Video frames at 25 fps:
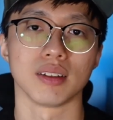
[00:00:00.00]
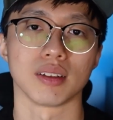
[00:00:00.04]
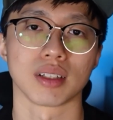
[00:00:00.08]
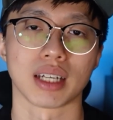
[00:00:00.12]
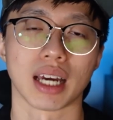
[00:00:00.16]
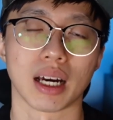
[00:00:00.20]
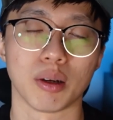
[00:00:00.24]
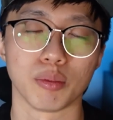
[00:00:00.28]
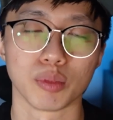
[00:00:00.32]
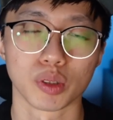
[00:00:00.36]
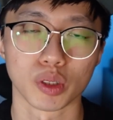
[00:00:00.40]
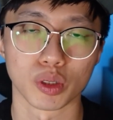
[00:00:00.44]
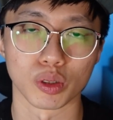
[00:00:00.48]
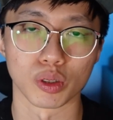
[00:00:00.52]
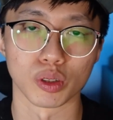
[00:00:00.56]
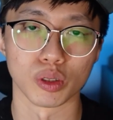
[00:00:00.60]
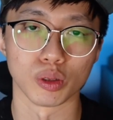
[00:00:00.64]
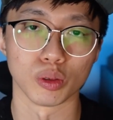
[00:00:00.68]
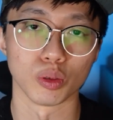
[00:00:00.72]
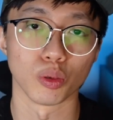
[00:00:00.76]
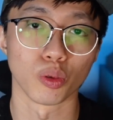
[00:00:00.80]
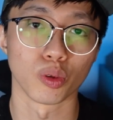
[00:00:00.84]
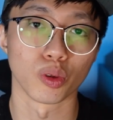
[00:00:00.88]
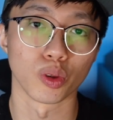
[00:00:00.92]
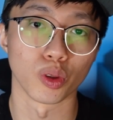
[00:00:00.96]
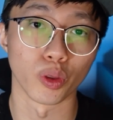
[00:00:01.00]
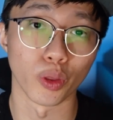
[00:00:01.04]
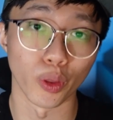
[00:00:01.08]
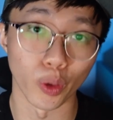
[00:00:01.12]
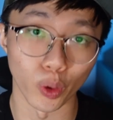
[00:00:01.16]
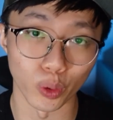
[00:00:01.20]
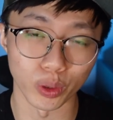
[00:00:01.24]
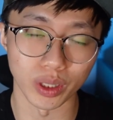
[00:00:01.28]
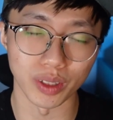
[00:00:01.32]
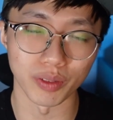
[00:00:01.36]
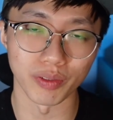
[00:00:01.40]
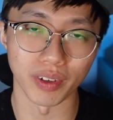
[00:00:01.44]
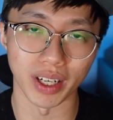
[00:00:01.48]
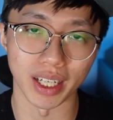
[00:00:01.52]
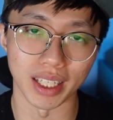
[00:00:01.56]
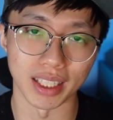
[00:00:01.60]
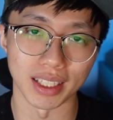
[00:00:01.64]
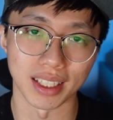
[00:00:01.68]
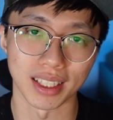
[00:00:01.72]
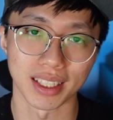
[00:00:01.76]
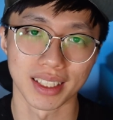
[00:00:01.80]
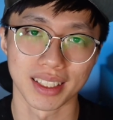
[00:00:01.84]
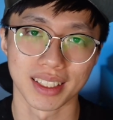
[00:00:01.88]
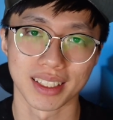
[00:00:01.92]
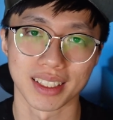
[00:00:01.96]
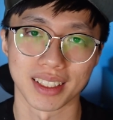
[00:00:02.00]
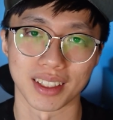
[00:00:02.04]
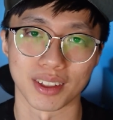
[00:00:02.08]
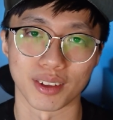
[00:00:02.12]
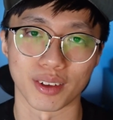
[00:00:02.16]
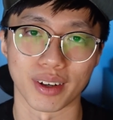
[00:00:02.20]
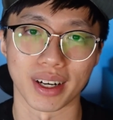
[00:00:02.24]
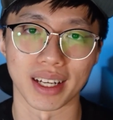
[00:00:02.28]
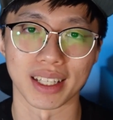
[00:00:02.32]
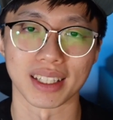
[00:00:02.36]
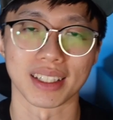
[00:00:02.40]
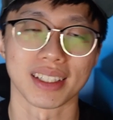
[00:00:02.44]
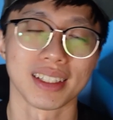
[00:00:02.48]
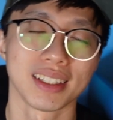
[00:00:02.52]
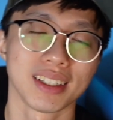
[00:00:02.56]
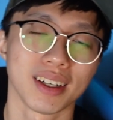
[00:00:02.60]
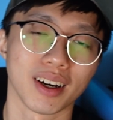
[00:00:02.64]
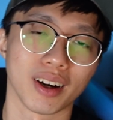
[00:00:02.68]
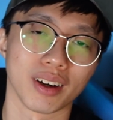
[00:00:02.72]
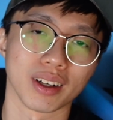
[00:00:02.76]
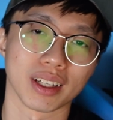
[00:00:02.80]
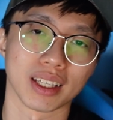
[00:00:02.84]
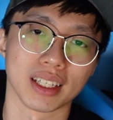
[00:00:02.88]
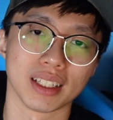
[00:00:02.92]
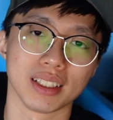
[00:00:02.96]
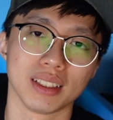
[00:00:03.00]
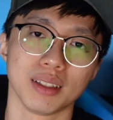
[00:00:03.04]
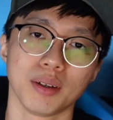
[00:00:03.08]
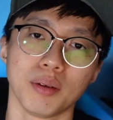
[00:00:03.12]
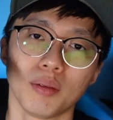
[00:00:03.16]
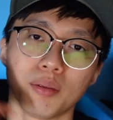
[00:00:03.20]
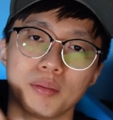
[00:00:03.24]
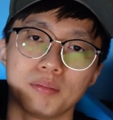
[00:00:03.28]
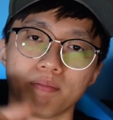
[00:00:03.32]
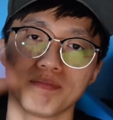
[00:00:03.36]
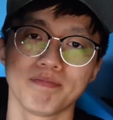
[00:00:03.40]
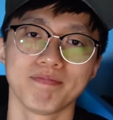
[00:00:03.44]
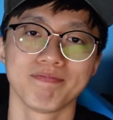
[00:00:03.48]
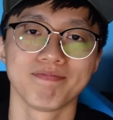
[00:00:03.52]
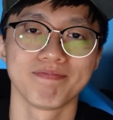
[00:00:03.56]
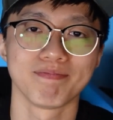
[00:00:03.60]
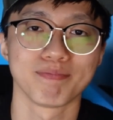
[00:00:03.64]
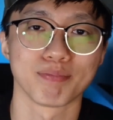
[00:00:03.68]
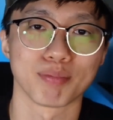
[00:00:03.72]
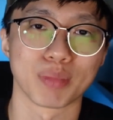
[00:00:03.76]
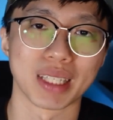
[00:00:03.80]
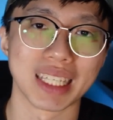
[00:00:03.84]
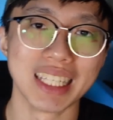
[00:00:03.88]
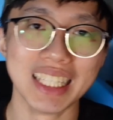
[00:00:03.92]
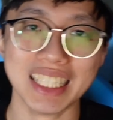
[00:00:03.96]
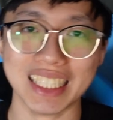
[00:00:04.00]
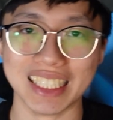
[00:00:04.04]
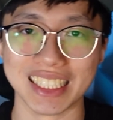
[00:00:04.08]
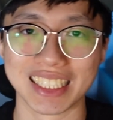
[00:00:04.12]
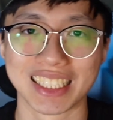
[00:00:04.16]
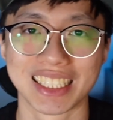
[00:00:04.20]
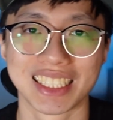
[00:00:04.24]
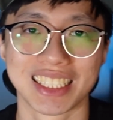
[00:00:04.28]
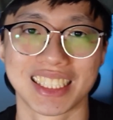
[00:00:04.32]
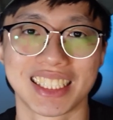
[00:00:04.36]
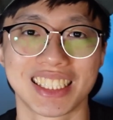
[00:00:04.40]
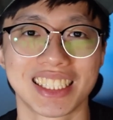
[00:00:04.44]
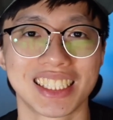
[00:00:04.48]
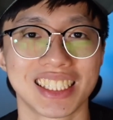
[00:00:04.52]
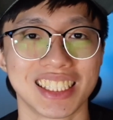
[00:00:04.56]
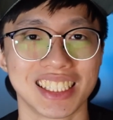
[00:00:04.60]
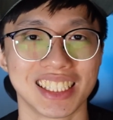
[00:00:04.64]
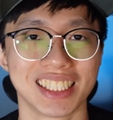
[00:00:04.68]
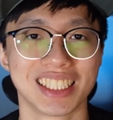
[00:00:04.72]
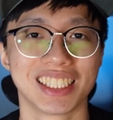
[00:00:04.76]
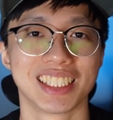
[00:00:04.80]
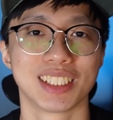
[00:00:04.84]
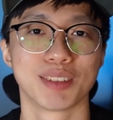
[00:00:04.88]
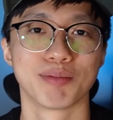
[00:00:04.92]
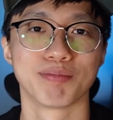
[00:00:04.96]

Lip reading: comes to you notified. Alright, Hock here. Peace!